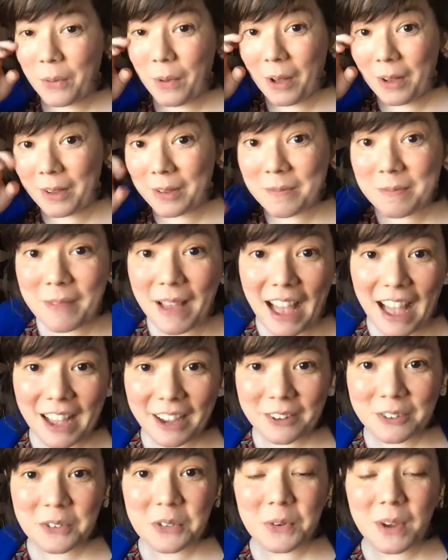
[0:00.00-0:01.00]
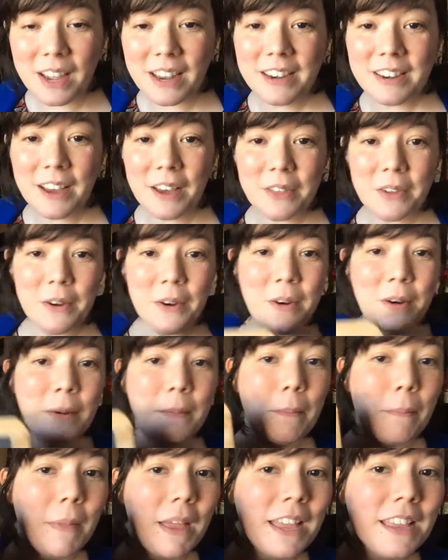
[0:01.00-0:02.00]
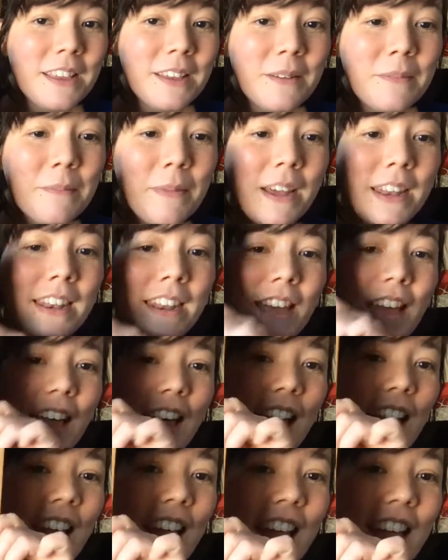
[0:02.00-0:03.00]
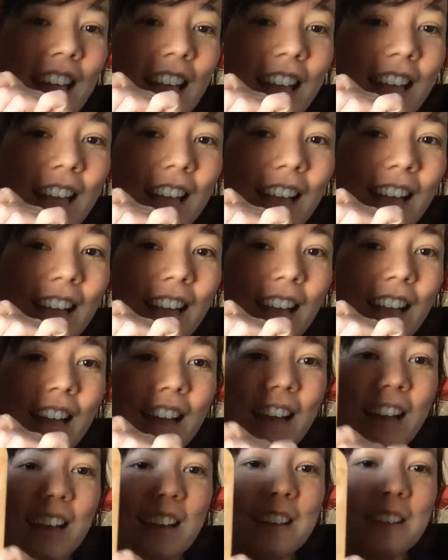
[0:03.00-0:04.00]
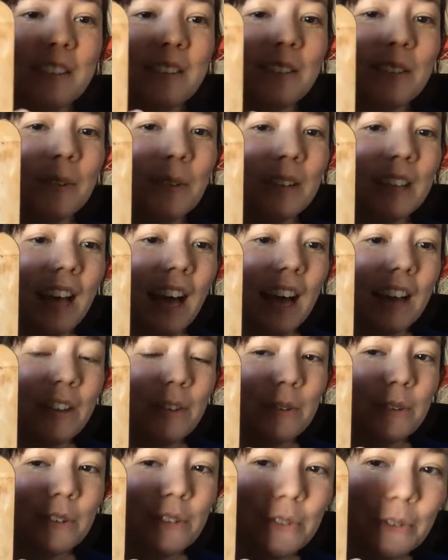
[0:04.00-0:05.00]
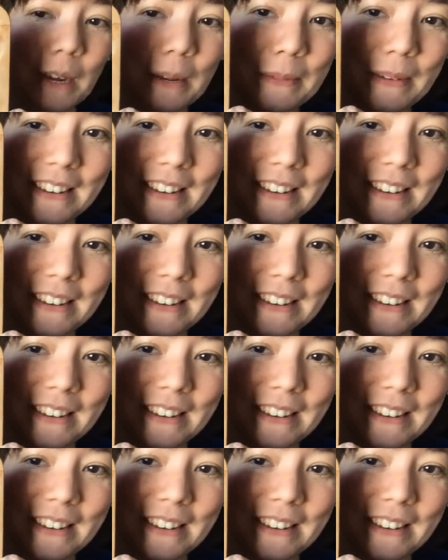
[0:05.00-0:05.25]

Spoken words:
Welcome back to another Make It Monday. So glad you could join me